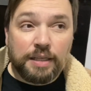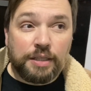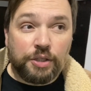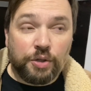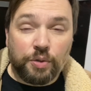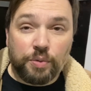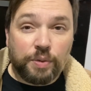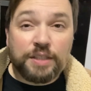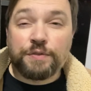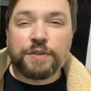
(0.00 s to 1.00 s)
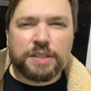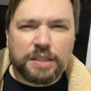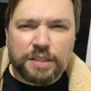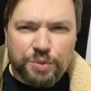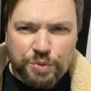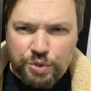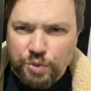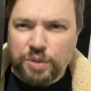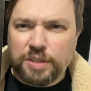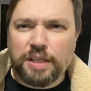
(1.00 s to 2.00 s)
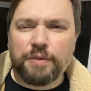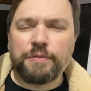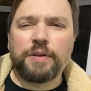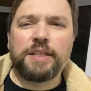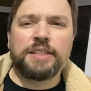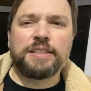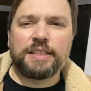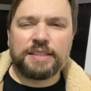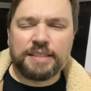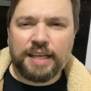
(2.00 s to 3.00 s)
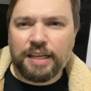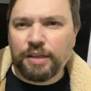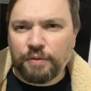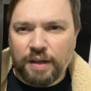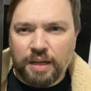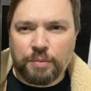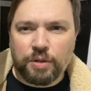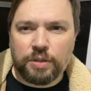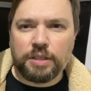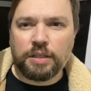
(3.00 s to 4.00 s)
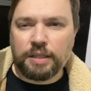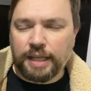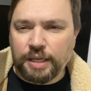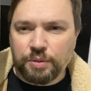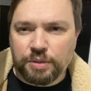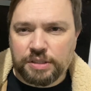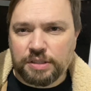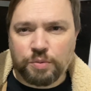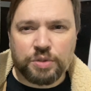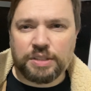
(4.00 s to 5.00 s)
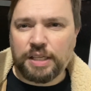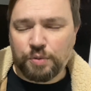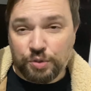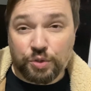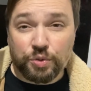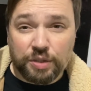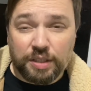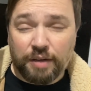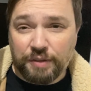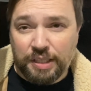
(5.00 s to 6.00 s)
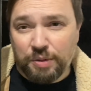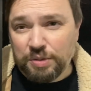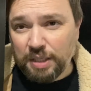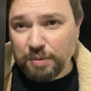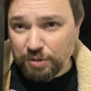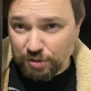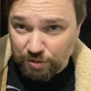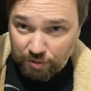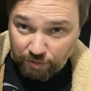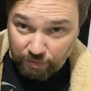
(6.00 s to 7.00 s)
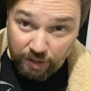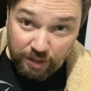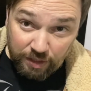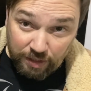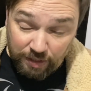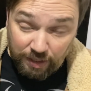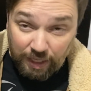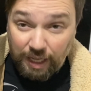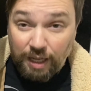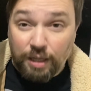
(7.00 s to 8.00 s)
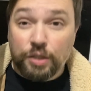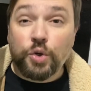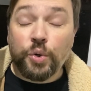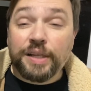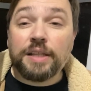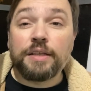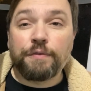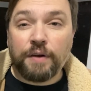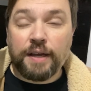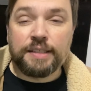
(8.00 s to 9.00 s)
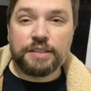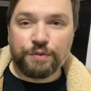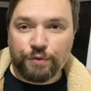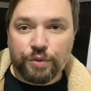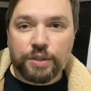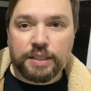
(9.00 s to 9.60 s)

you know, his facility was good enough and his understanding of harmonic language was good enough that he was able to sort of quickly find his footing